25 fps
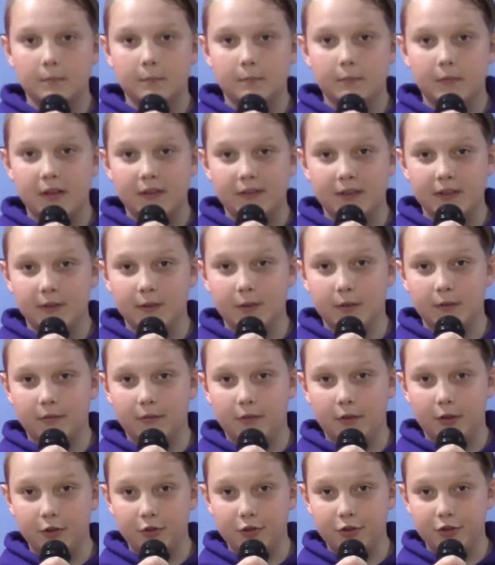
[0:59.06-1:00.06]
My favorite
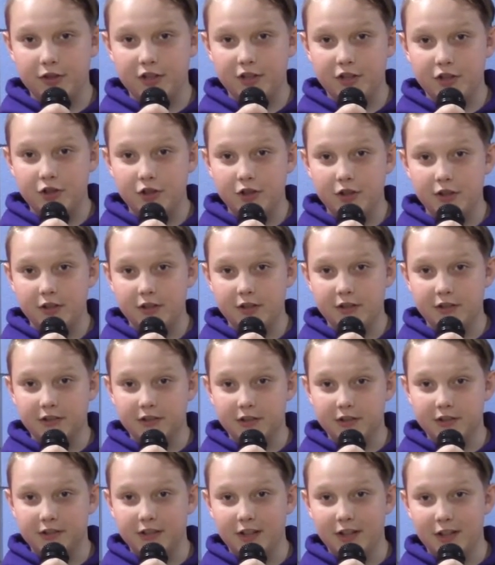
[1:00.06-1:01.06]
fall tradition is
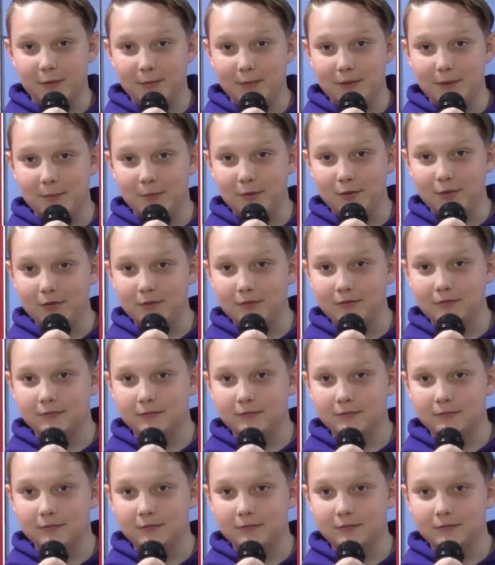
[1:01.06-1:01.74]
to scare people.